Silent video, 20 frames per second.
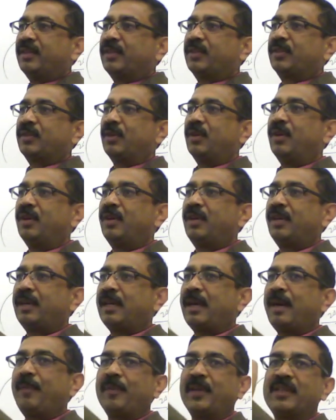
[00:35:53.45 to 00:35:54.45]
So what
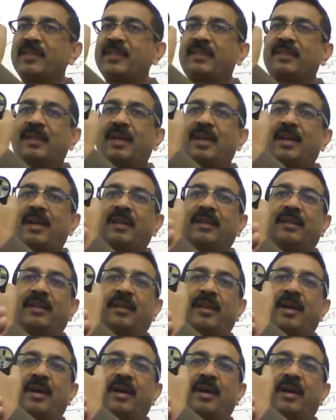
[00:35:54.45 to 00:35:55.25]
happens? The